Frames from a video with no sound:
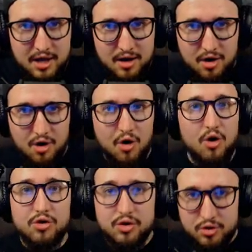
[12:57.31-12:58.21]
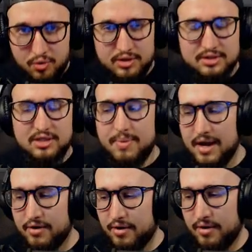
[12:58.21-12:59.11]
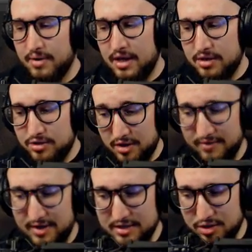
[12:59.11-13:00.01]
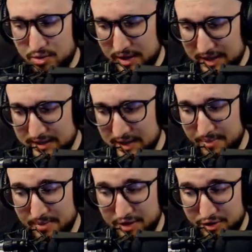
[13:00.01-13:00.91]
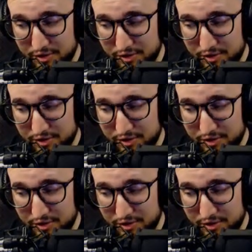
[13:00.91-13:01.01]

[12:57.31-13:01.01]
all the noise in the background. So I'll give you guys a quick example. I'm going to turn